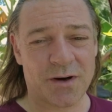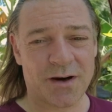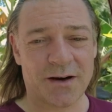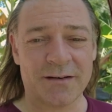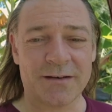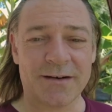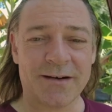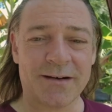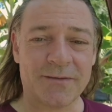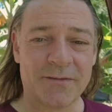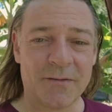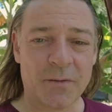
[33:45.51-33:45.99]

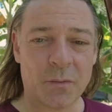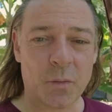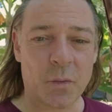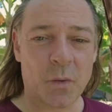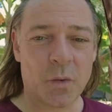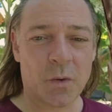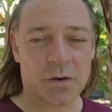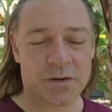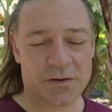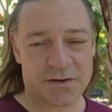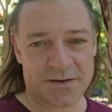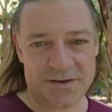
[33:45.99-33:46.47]
Going out for
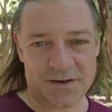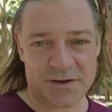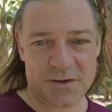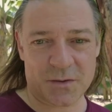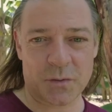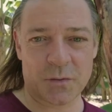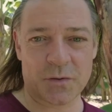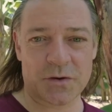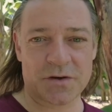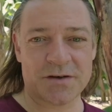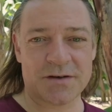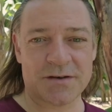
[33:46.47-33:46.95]
walks and
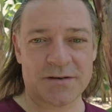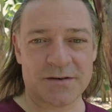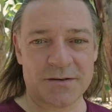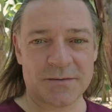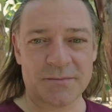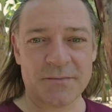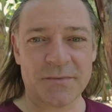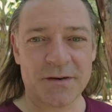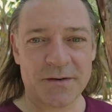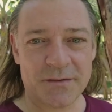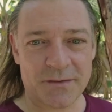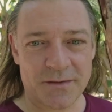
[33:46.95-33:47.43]
talks in
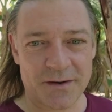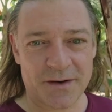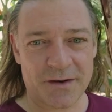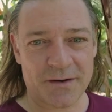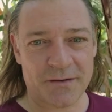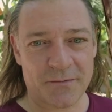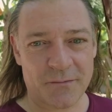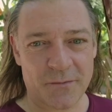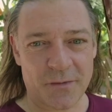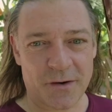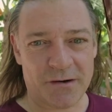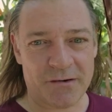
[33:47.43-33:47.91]
an
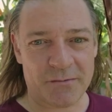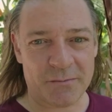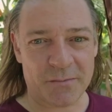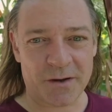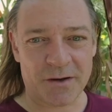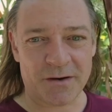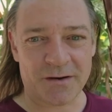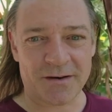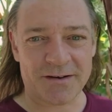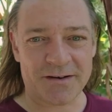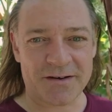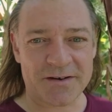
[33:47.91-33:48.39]

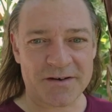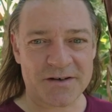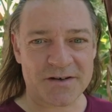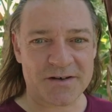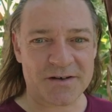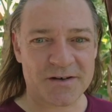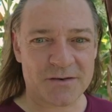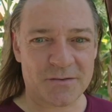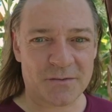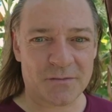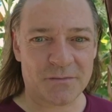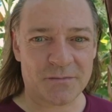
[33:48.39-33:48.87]
environment like this
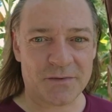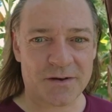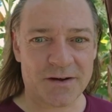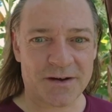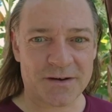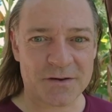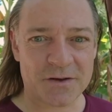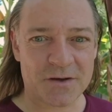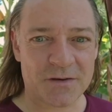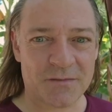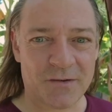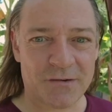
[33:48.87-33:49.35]
is not
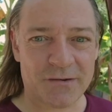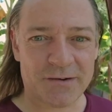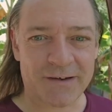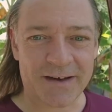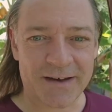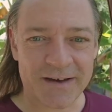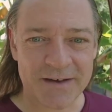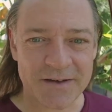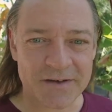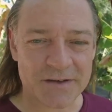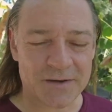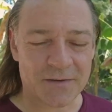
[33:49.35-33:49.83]
actually
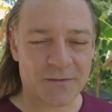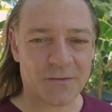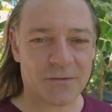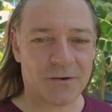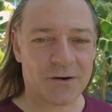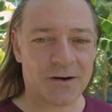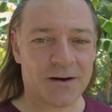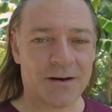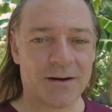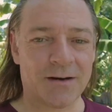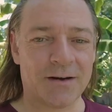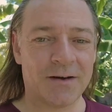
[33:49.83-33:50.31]
very easy
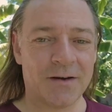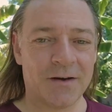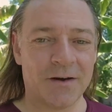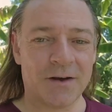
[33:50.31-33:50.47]
for a